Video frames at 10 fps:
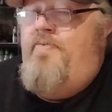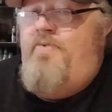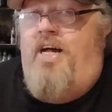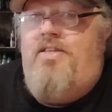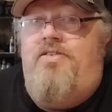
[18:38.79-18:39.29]

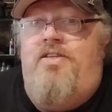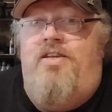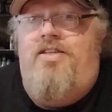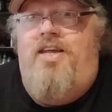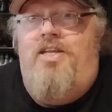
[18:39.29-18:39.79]
That's
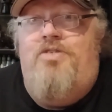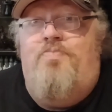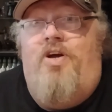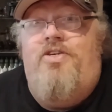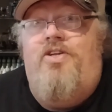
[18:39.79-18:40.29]
the
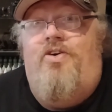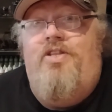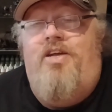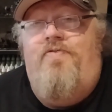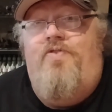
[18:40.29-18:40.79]
inspiration I
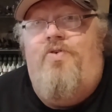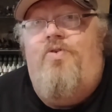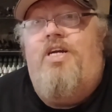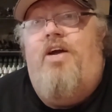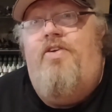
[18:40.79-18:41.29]
need for
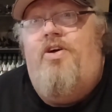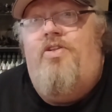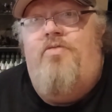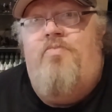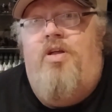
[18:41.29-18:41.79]
carrying on
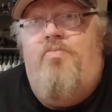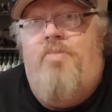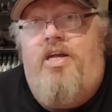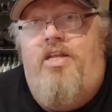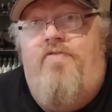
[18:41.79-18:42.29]
and
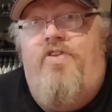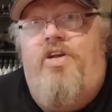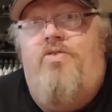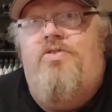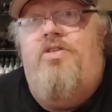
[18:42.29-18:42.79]
making the
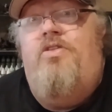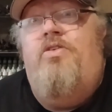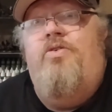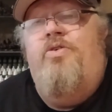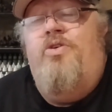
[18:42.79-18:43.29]
videos and
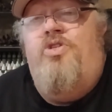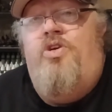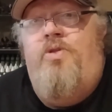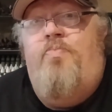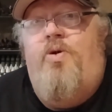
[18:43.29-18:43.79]

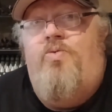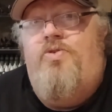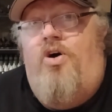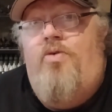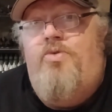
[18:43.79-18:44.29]
doing the builds
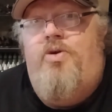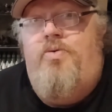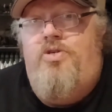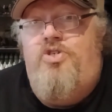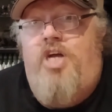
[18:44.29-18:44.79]
that I'm
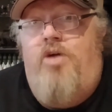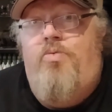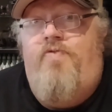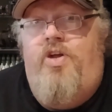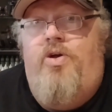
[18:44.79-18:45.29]
doing to share
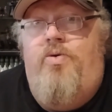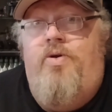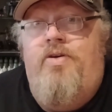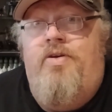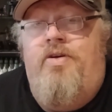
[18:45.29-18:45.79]
with you.
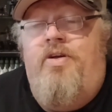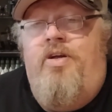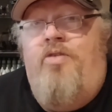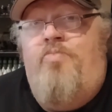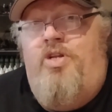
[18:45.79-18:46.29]

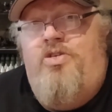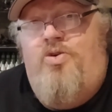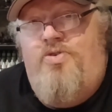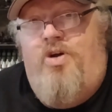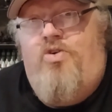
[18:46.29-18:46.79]
But it's
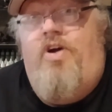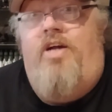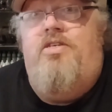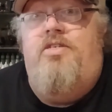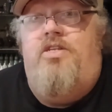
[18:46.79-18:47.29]
also
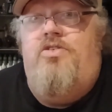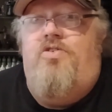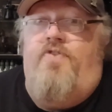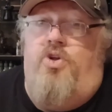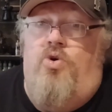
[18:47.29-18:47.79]
great to see the
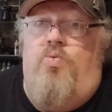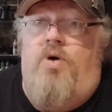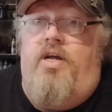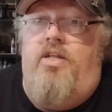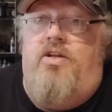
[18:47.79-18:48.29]
stuff that you're
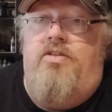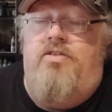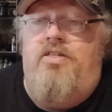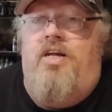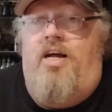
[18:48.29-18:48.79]
working
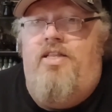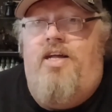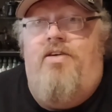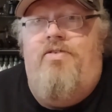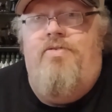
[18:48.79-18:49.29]
on, and
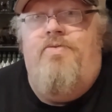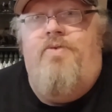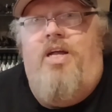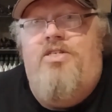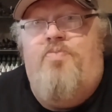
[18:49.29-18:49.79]
that
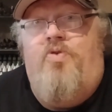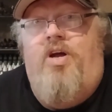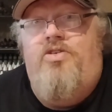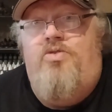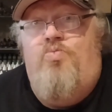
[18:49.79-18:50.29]

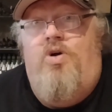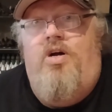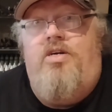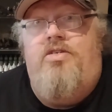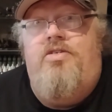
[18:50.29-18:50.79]
inspiration
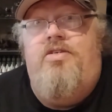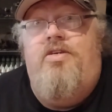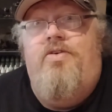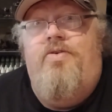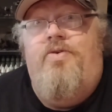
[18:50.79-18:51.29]
works
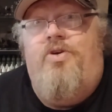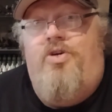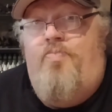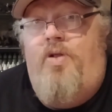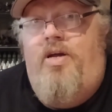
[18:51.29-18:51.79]

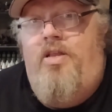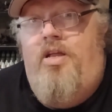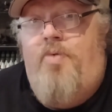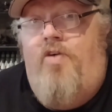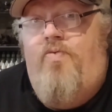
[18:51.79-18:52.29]
completely
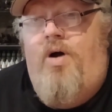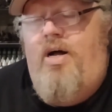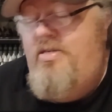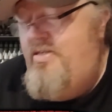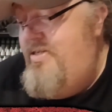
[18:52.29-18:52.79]
both
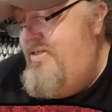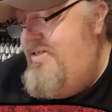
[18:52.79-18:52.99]
ways.